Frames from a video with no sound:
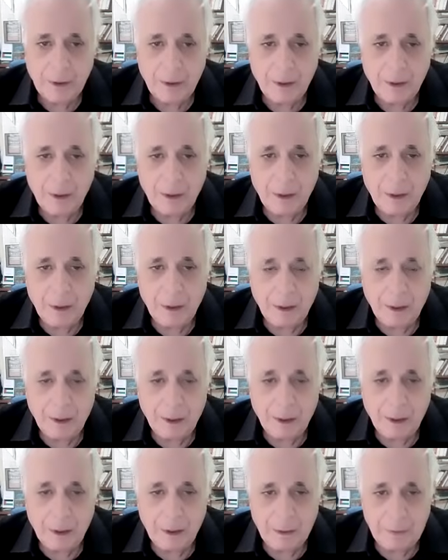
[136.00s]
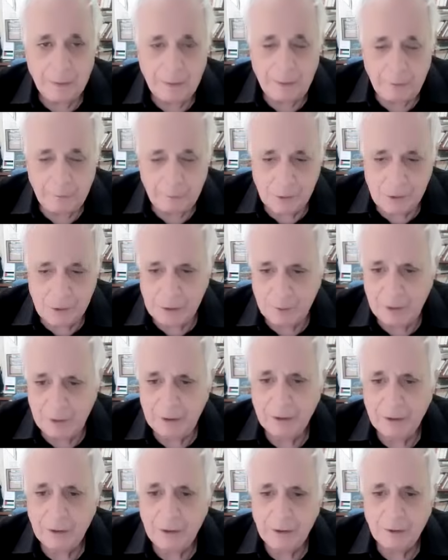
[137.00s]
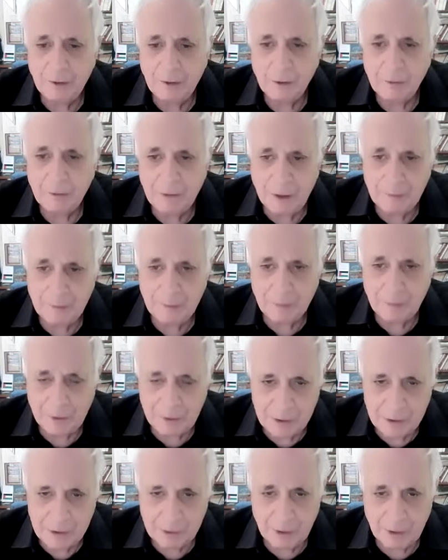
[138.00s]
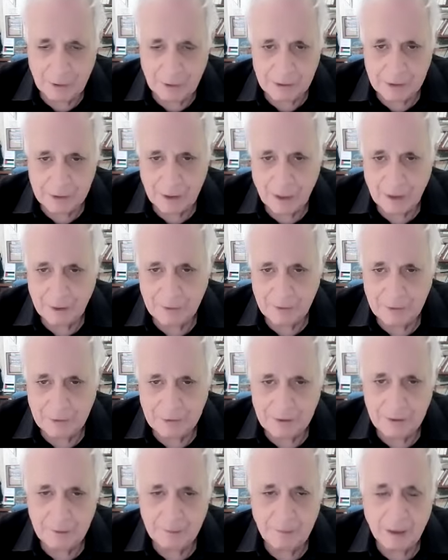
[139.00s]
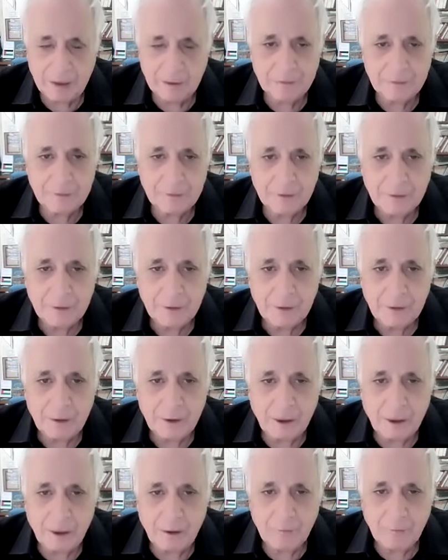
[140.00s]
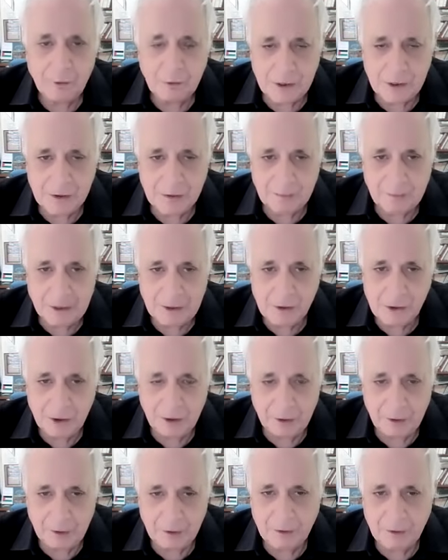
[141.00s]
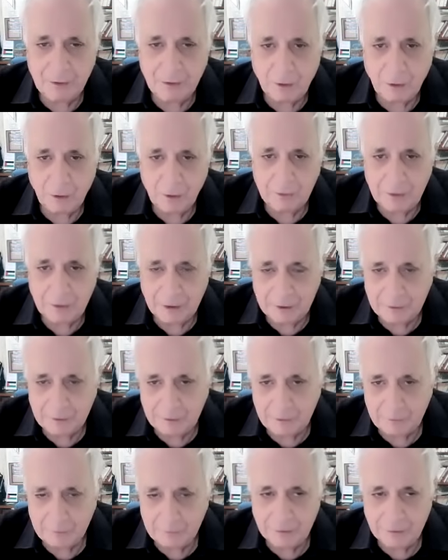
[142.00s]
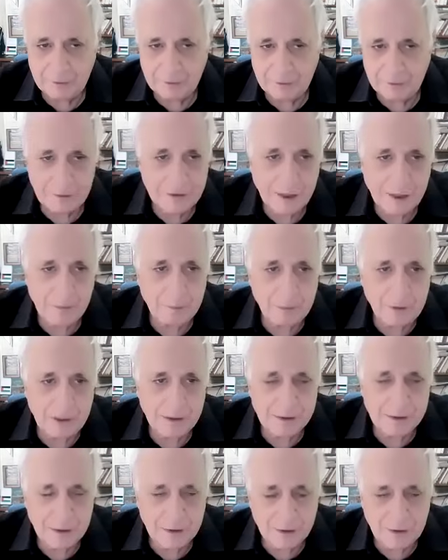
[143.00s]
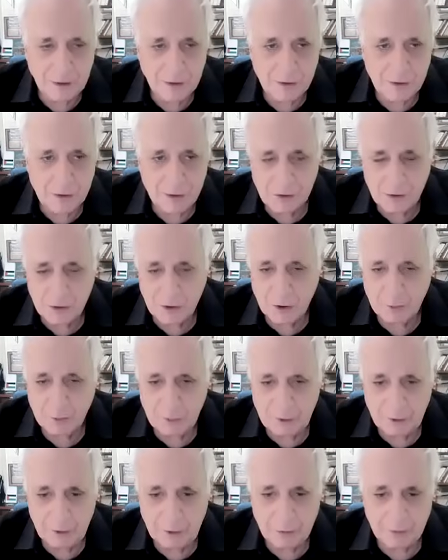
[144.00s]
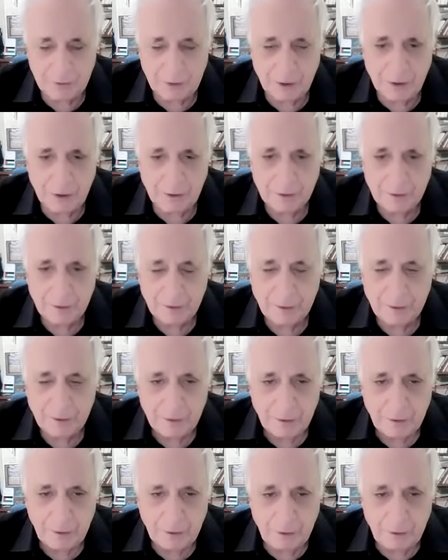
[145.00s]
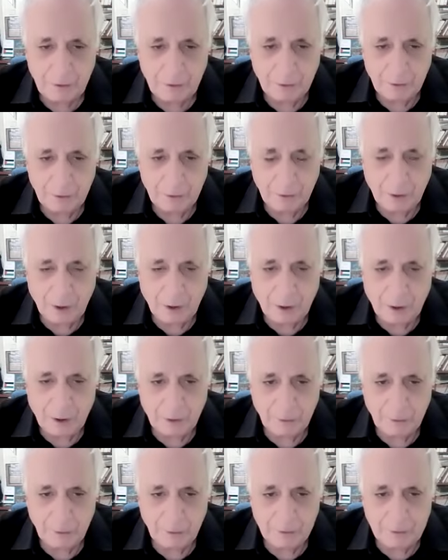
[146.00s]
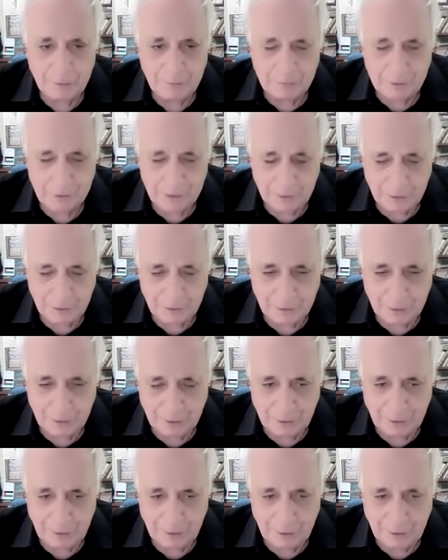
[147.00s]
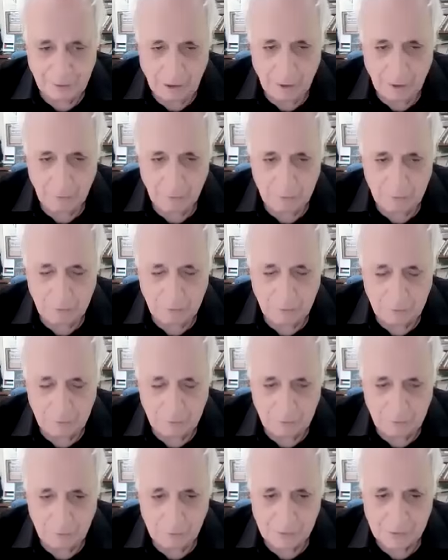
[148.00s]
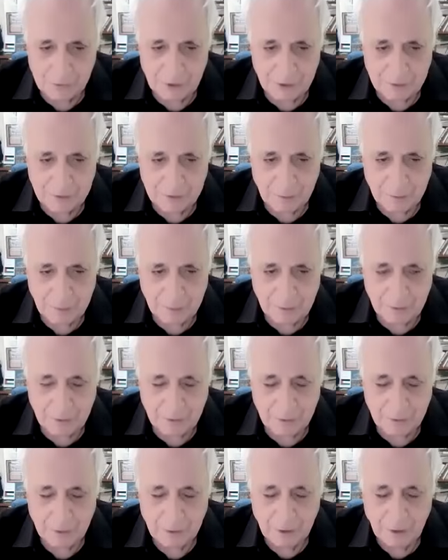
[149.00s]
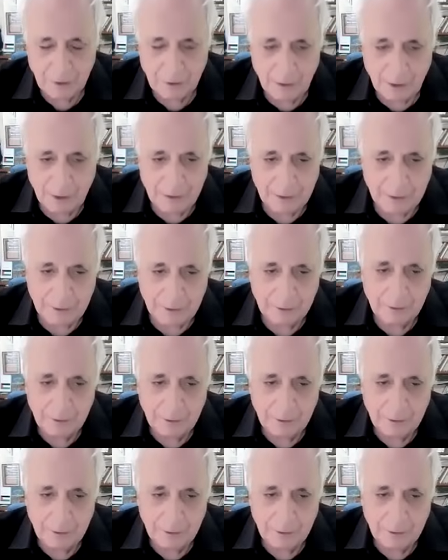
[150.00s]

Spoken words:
And he was immediately condemned by Israel as an anti-Semite for just mentioning the context. In fact, in some places, such as Germany today, you are not even allowed to say something like,